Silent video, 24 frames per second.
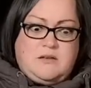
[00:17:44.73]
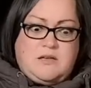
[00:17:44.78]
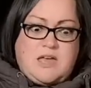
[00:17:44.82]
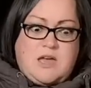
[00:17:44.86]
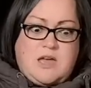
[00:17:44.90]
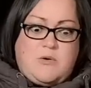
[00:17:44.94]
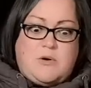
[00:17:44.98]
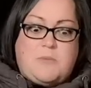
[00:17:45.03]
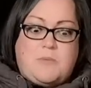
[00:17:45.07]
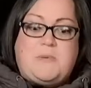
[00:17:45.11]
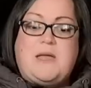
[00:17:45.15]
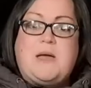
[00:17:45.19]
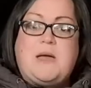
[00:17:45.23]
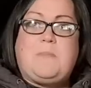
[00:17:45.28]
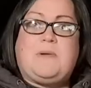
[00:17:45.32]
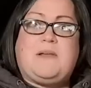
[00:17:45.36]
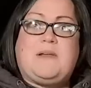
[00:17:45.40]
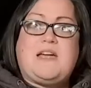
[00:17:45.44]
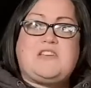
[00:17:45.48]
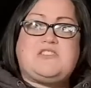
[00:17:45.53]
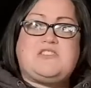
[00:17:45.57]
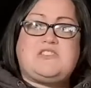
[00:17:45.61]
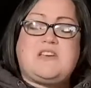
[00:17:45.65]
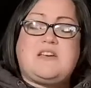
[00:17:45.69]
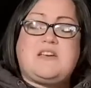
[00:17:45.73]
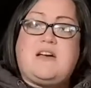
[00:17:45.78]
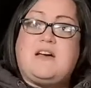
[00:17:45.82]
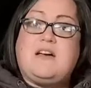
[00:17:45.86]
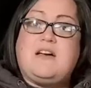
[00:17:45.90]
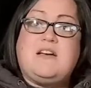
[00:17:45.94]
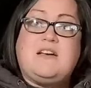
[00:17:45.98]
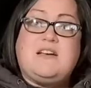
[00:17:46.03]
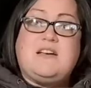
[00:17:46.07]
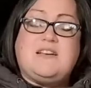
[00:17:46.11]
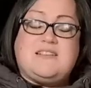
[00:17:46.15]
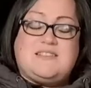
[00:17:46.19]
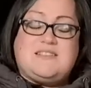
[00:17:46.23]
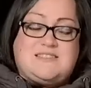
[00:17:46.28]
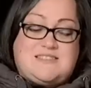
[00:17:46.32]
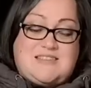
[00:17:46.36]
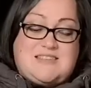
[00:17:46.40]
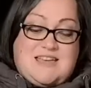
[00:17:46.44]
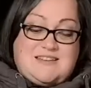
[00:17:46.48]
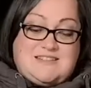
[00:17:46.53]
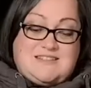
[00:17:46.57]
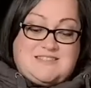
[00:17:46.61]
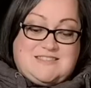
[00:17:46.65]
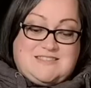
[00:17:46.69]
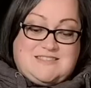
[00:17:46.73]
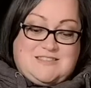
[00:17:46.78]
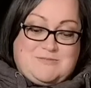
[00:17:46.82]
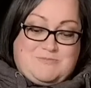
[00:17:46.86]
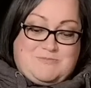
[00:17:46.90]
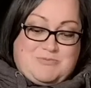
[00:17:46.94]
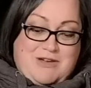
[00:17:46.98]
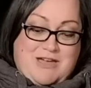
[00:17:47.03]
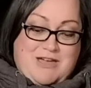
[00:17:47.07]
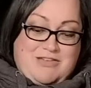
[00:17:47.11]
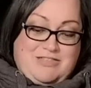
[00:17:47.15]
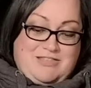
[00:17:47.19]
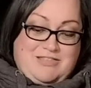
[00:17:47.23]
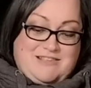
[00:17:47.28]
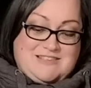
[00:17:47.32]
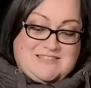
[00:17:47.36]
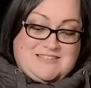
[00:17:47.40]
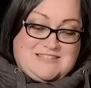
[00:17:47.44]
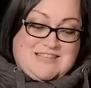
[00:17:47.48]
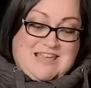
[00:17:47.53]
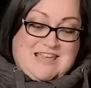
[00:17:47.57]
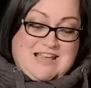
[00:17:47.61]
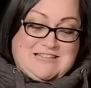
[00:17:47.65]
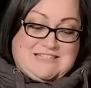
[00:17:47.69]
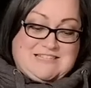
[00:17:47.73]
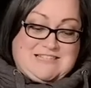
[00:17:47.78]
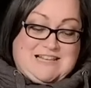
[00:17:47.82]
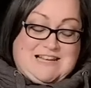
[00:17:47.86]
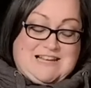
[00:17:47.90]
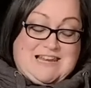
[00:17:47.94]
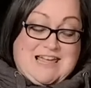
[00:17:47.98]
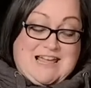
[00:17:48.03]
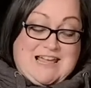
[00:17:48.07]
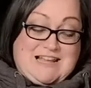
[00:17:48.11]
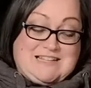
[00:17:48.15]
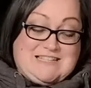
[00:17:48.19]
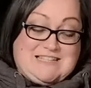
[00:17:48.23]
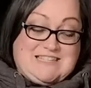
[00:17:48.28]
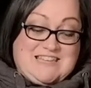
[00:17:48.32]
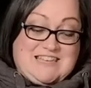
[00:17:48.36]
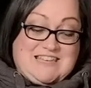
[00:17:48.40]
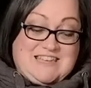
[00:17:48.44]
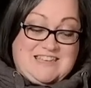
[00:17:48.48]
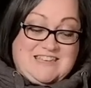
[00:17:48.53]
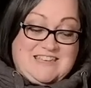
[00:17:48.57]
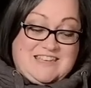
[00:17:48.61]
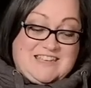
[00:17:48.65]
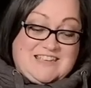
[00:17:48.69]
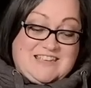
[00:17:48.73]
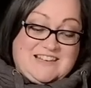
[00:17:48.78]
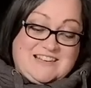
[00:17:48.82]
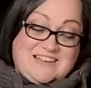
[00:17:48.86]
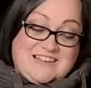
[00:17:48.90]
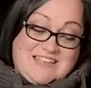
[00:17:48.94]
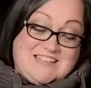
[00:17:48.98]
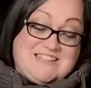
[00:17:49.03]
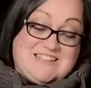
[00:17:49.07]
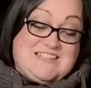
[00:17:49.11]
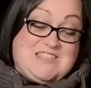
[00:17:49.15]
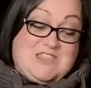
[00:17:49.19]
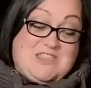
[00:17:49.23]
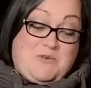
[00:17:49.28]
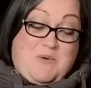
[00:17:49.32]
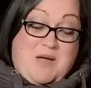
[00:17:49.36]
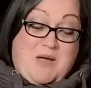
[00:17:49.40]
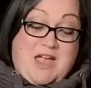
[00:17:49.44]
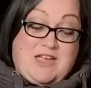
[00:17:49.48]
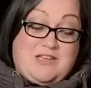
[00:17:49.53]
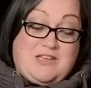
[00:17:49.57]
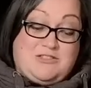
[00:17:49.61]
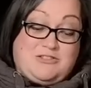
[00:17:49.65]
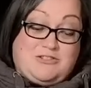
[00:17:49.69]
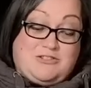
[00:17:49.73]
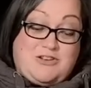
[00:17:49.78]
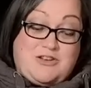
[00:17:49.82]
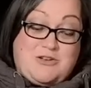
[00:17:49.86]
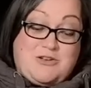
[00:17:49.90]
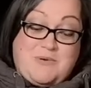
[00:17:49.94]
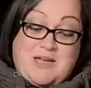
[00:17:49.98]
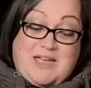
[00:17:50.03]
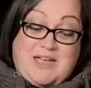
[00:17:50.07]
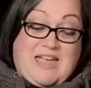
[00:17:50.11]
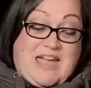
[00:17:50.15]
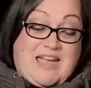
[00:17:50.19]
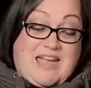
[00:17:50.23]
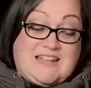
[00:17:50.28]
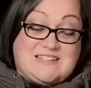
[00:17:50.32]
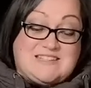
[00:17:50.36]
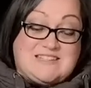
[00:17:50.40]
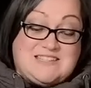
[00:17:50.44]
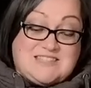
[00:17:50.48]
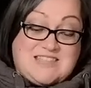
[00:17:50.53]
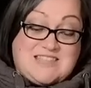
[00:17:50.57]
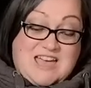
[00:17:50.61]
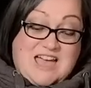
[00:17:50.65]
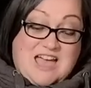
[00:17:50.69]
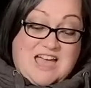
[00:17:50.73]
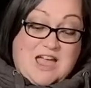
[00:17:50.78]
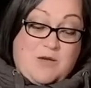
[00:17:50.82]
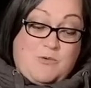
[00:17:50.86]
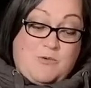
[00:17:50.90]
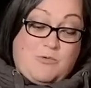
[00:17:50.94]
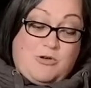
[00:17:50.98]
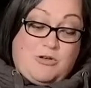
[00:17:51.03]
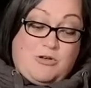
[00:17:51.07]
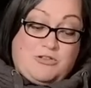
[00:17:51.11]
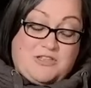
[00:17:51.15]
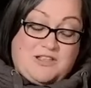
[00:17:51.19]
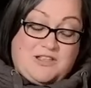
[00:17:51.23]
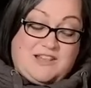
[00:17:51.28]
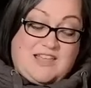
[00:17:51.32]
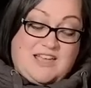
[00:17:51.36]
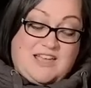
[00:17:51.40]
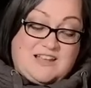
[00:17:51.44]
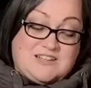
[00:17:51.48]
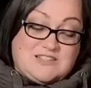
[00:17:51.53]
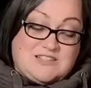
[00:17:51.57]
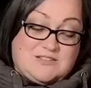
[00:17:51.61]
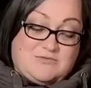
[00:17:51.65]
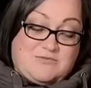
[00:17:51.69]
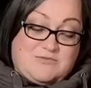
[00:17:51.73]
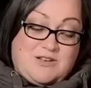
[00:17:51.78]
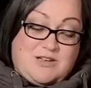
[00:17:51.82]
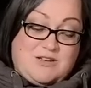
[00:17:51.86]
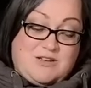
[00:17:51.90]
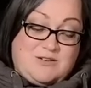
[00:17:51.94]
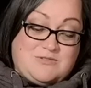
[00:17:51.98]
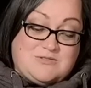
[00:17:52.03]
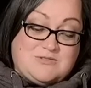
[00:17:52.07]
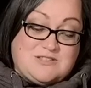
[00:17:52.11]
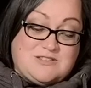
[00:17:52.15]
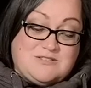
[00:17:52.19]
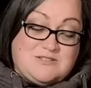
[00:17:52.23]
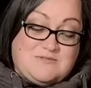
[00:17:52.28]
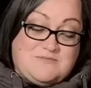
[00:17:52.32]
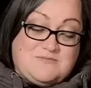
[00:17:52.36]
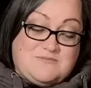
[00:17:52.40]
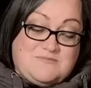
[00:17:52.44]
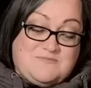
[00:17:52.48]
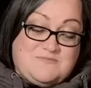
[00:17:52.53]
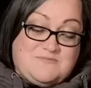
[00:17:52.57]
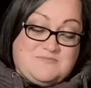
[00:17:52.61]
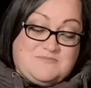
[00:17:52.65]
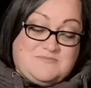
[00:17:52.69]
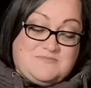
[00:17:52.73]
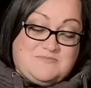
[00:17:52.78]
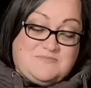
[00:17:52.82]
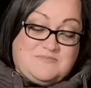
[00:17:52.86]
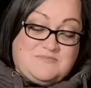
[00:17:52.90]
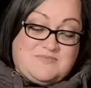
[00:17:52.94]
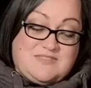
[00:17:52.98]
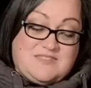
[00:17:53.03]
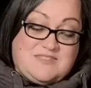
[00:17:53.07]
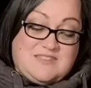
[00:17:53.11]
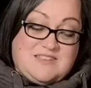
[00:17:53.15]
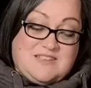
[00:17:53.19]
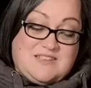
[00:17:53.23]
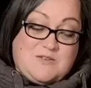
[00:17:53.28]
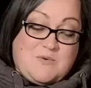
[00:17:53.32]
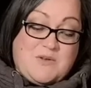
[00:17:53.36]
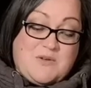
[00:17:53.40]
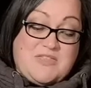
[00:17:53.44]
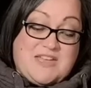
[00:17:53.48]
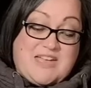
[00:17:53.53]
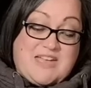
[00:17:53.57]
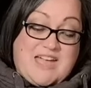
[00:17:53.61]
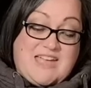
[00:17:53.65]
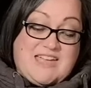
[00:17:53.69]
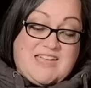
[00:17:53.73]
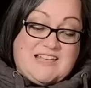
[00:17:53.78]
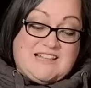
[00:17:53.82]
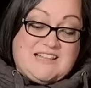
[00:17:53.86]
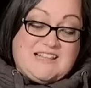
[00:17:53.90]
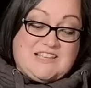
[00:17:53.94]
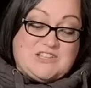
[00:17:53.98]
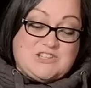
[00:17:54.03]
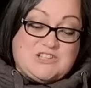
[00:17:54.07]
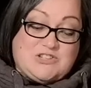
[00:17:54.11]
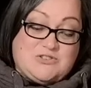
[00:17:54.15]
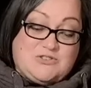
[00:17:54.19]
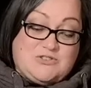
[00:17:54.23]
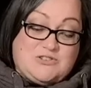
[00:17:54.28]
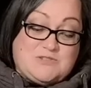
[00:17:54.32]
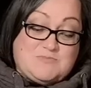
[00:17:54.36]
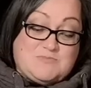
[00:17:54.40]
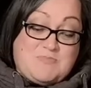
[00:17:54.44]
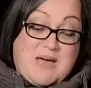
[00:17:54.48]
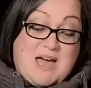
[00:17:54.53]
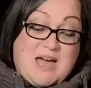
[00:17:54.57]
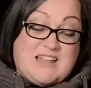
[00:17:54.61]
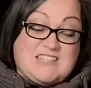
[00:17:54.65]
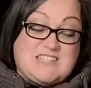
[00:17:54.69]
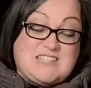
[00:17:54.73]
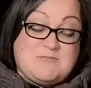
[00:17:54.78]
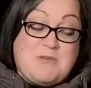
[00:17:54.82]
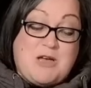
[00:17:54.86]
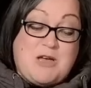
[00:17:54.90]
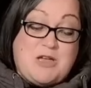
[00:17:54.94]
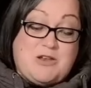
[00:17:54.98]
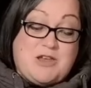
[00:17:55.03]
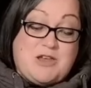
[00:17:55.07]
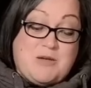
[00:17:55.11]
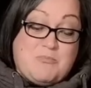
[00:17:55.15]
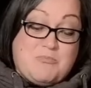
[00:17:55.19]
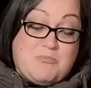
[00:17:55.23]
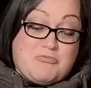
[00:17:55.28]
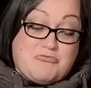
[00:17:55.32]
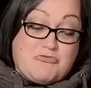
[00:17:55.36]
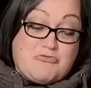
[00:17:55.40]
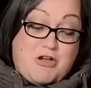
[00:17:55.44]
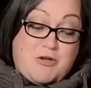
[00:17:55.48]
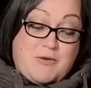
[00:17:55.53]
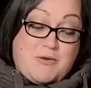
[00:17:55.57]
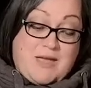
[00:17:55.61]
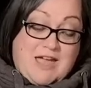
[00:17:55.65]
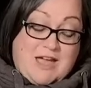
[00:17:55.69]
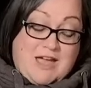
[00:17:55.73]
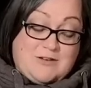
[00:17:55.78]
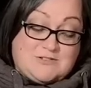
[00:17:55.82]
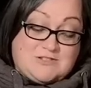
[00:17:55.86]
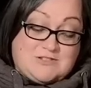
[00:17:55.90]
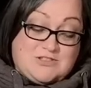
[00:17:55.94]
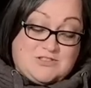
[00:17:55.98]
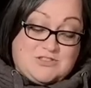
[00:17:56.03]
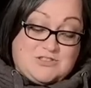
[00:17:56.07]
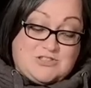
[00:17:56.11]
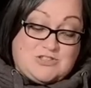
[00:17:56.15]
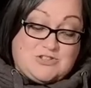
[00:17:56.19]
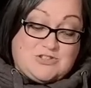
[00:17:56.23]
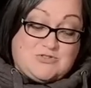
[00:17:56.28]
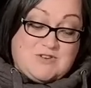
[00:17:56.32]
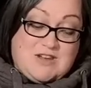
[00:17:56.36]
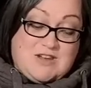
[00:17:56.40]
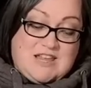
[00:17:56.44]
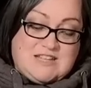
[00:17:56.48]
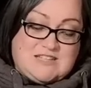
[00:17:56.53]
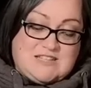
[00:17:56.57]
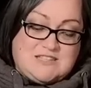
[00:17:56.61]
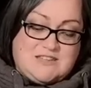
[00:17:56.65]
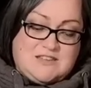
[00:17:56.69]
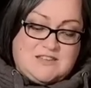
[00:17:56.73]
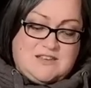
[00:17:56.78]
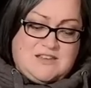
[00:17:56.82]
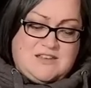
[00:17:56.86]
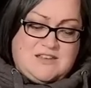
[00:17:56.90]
"It would be a pleasure," said the breathless tax collector, leading the way through a gate to the high wall that lined the road. When the gate clicked shut, pandemonium broke out on the street.